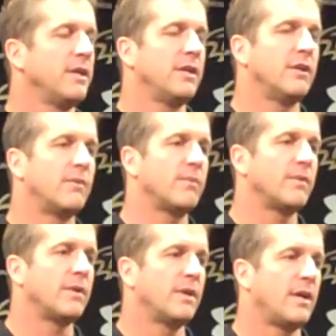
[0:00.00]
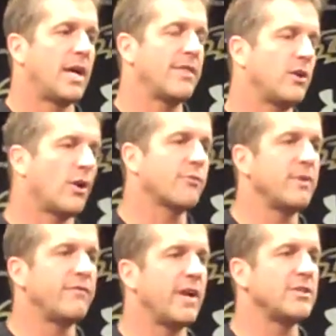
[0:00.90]
You know, I think all
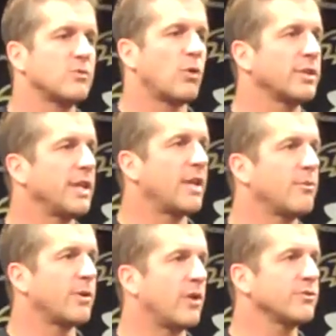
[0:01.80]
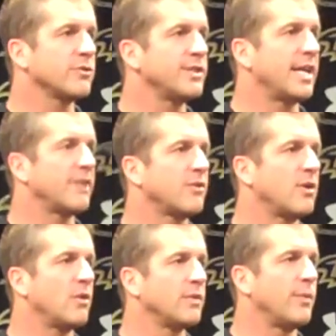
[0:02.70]
three phases work together but also stand on
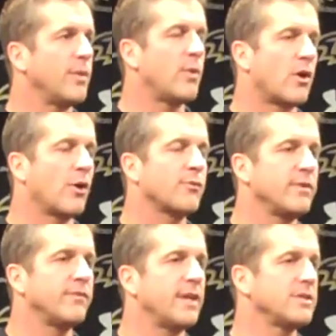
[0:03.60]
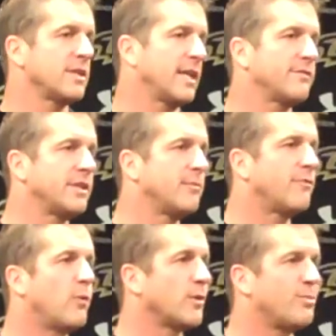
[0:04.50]
their own. And we want all three phases, like I said
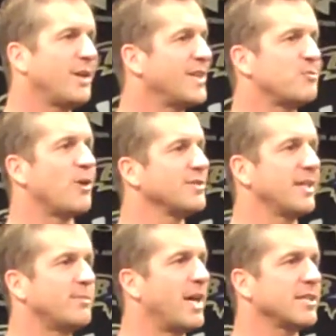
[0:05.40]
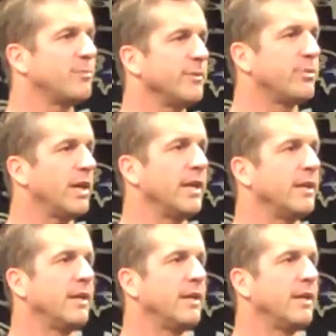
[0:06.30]
before, to play as well as they can possibly play.